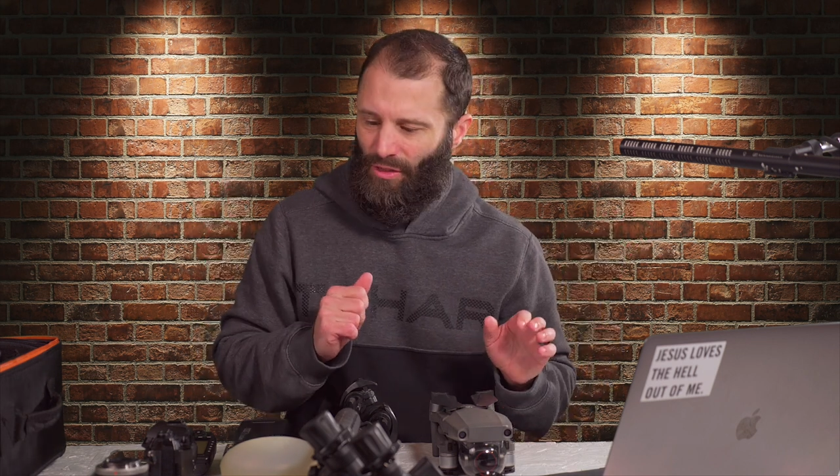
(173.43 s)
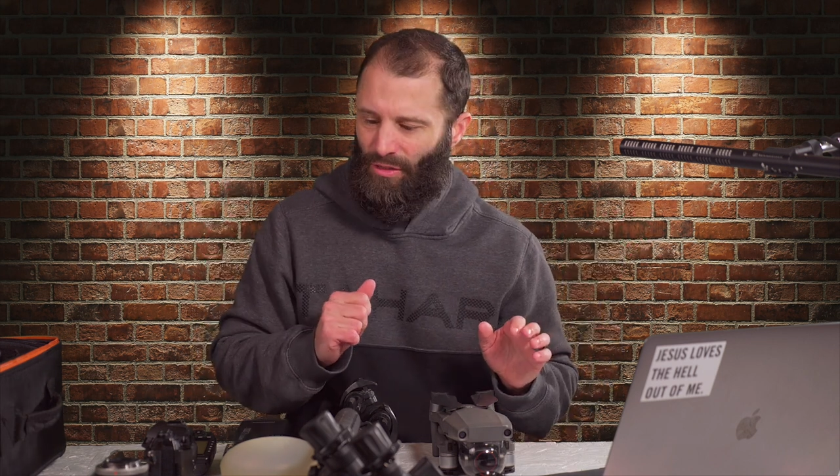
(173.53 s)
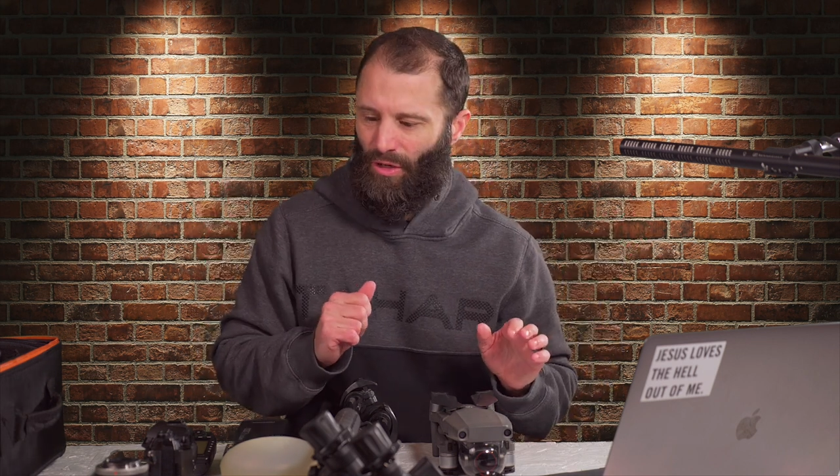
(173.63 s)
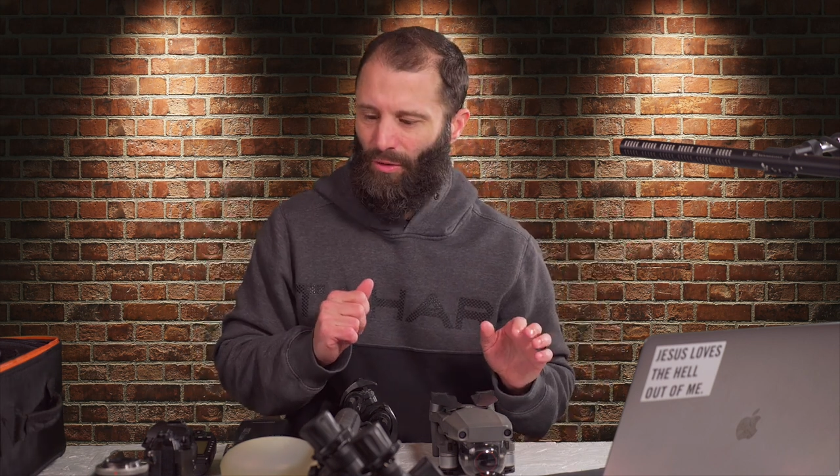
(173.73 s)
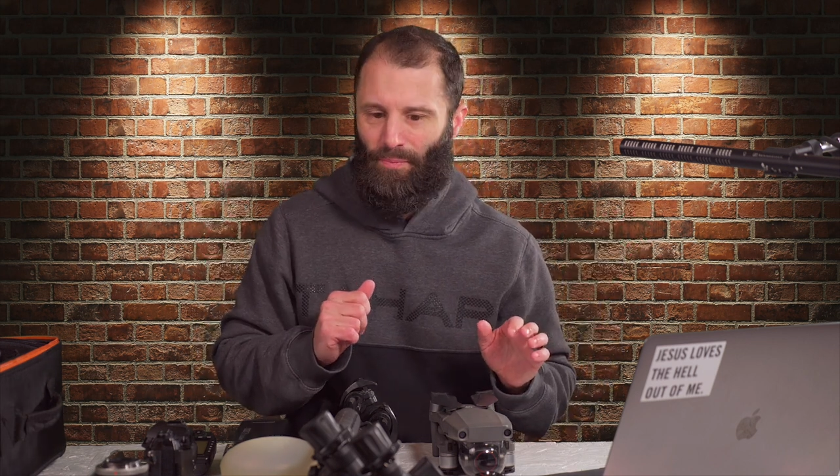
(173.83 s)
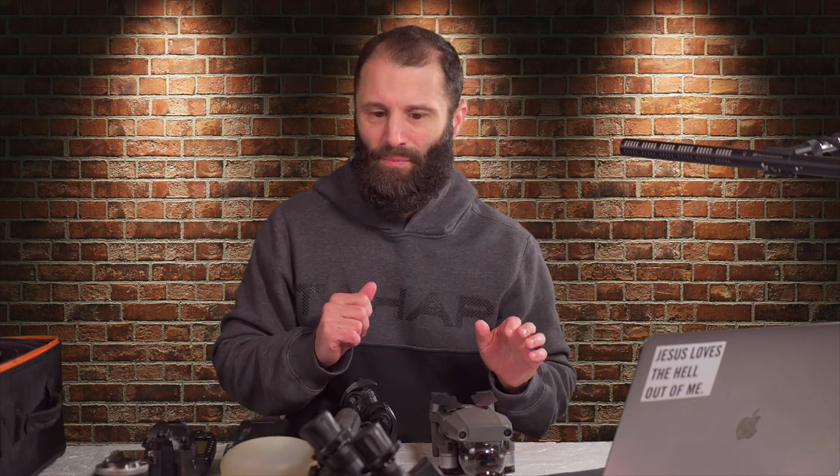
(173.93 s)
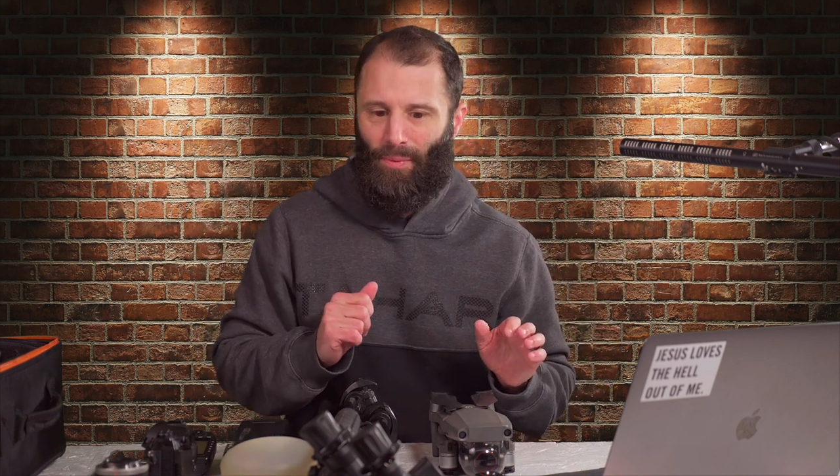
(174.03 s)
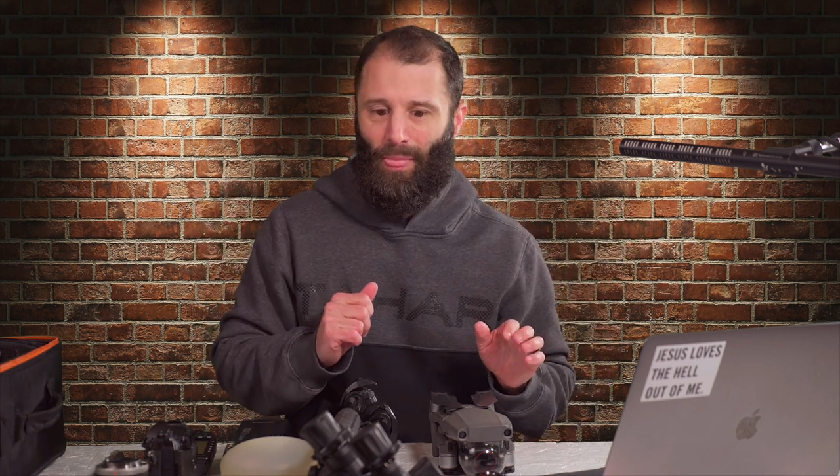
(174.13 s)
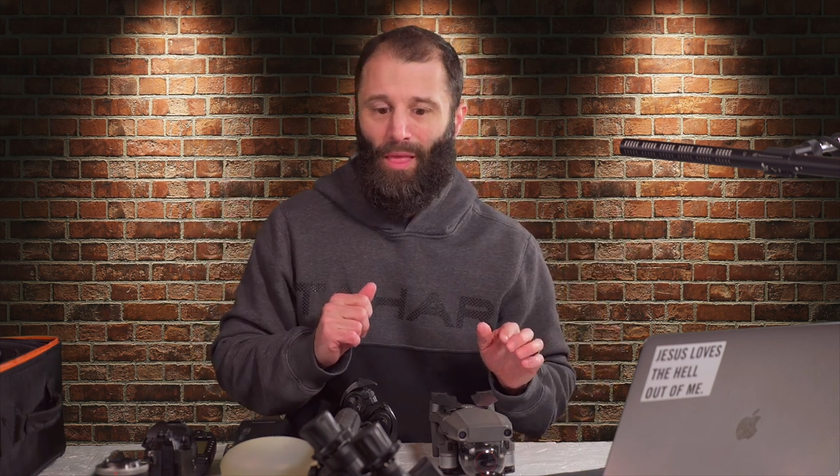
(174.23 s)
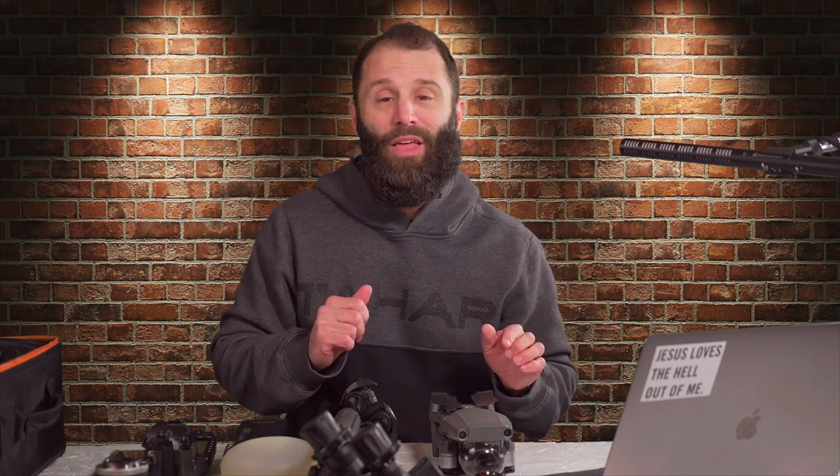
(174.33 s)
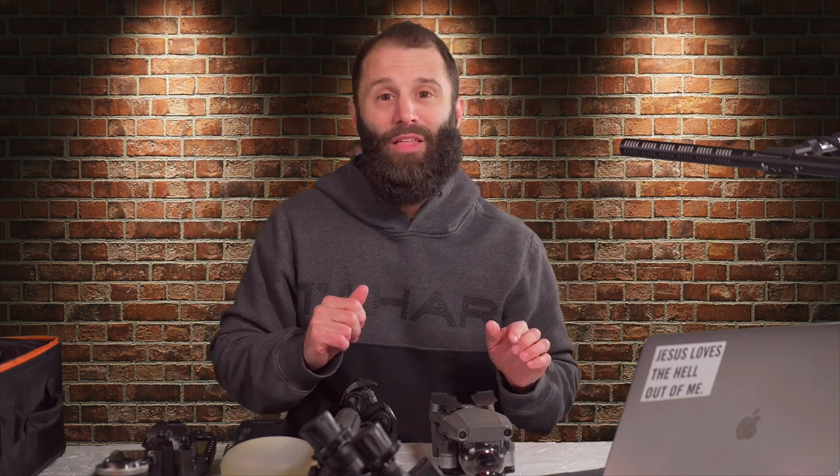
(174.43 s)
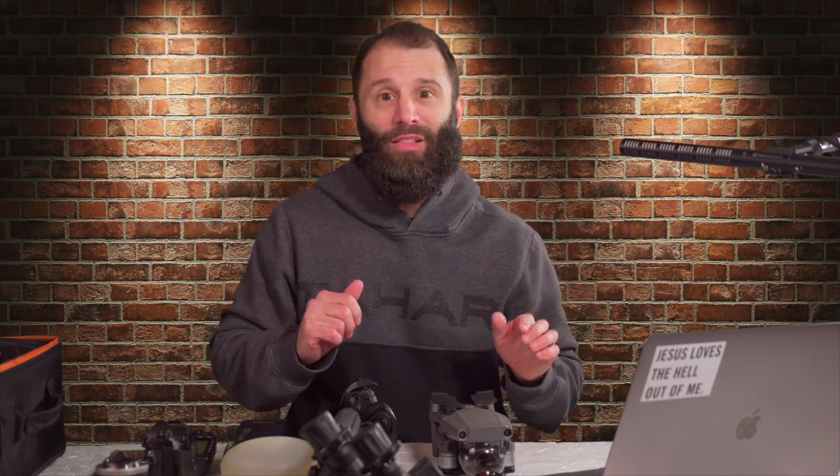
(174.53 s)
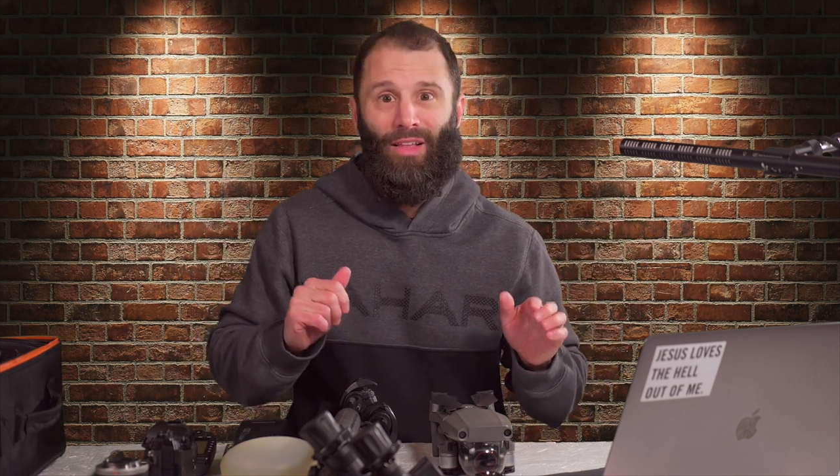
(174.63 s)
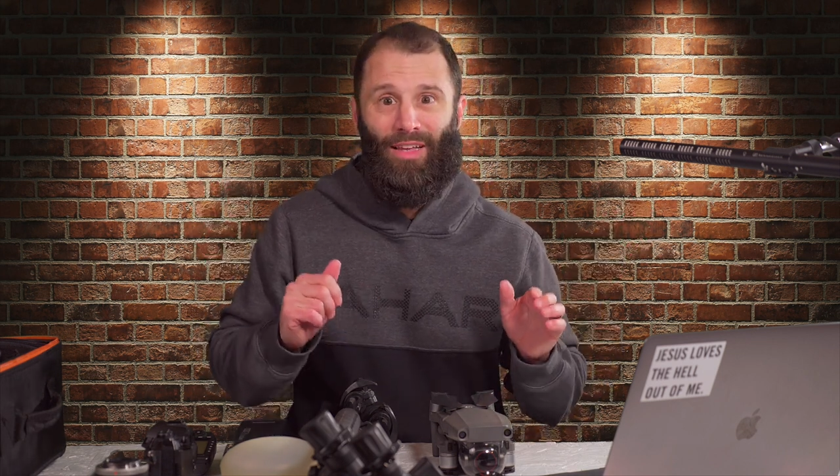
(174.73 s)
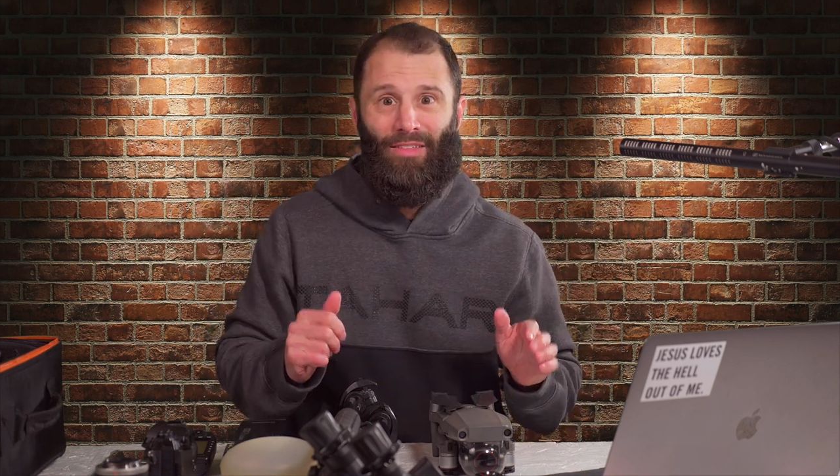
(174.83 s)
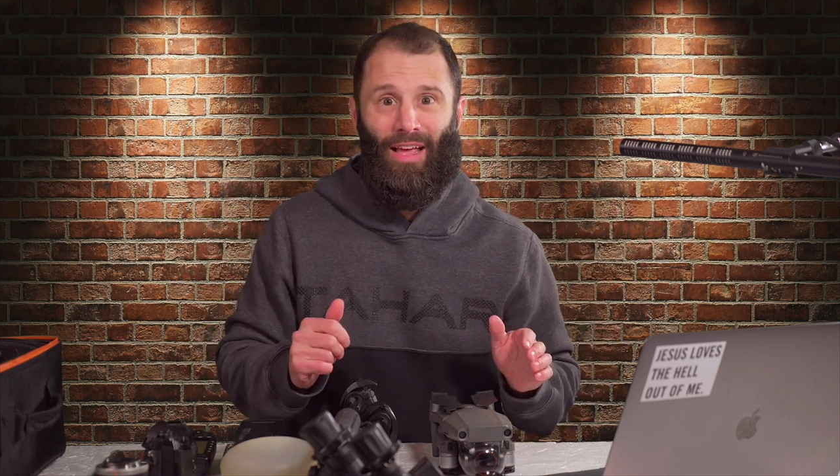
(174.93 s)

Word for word: So let